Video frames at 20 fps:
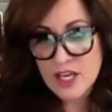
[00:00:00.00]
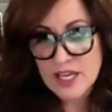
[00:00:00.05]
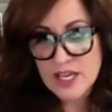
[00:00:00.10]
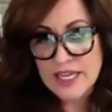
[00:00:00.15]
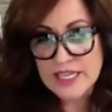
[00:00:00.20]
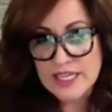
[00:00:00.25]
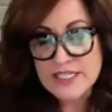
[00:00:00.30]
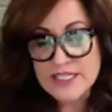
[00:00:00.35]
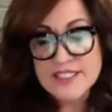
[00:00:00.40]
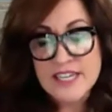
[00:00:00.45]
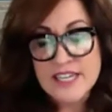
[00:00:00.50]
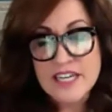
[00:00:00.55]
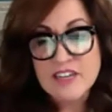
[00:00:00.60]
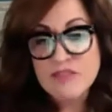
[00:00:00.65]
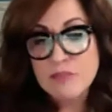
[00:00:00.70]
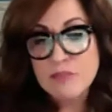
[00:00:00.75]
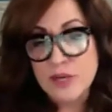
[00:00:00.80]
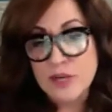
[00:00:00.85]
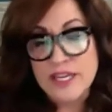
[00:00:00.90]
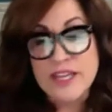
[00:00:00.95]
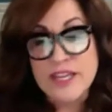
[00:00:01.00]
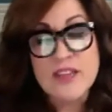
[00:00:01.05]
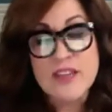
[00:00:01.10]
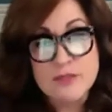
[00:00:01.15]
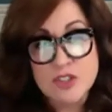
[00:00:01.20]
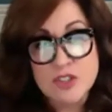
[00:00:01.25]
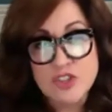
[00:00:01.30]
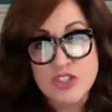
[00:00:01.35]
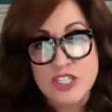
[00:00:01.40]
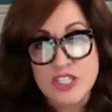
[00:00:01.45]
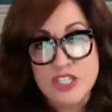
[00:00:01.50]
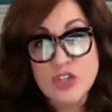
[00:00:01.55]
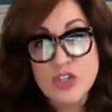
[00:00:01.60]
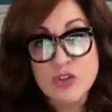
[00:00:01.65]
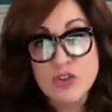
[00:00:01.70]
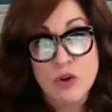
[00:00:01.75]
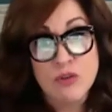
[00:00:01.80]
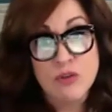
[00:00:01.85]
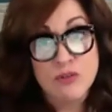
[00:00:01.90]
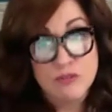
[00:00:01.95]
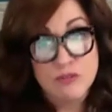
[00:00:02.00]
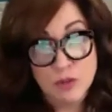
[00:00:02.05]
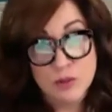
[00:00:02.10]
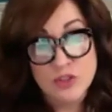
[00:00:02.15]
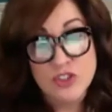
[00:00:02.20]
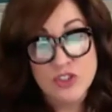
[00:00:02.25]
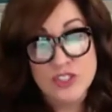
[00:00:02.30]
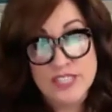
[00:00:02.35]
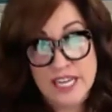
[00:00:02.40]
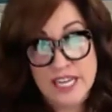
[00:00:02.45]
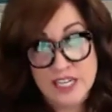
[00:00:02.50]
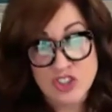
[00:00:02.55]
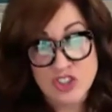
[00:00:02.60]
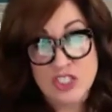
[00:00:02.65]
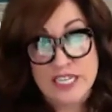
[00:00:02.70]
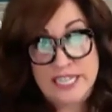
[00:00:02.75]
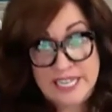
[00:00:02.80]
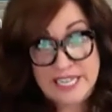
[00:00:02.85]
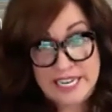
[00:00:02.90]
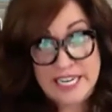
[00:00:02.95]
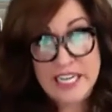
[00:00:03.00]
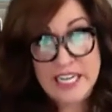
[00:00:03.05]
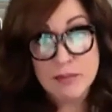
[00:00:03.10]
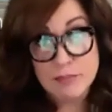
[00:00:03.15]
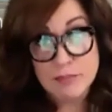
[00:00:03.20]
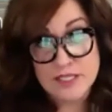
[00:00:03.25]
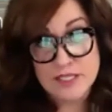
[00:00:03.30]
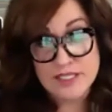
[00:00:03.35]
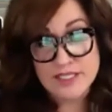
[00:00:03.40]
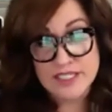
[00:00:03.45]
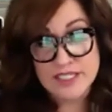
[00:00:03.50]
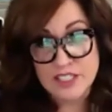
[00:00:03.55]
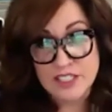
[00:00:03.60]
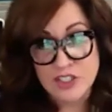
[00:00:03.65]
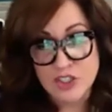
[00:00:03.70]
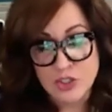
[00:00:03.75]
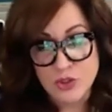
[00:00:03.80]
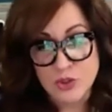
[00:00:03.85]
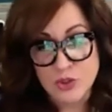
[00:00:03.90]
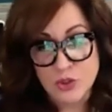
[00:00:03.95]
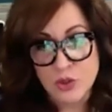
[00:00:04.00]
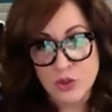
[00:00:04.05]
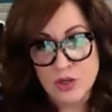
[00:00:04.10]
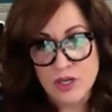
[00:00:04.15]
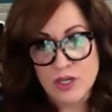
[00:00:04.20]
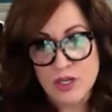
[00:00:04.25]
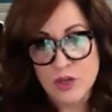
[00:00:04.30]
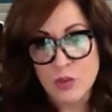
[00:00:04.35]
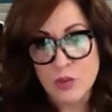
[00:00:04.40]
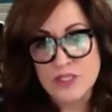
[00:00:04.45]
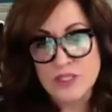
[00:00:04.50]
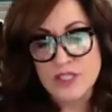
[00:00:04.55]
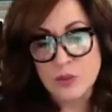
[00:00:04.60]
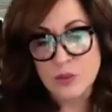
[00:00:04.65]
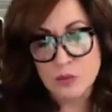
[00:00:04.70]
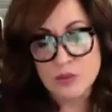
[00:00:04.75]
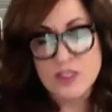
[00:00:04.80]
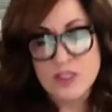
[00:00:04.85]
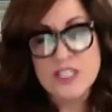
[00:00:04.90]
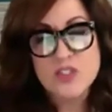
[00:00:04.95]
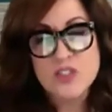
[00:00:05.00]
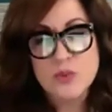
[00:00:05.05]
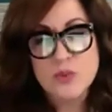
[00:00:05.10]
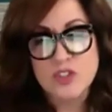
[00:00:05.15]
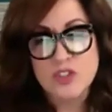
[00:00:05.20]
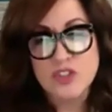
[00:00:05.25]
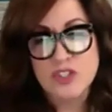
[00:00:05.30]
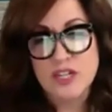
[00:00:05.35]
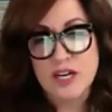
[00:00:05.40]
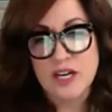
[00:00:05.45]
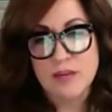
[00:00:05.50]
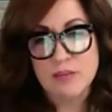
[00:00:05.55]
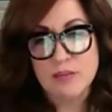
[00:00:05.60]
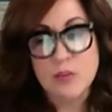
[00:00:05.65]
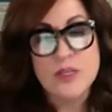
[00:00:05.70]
Instead of bringing them to GE Crotonville, which is actually a campus in New York, we said, let's switch it up.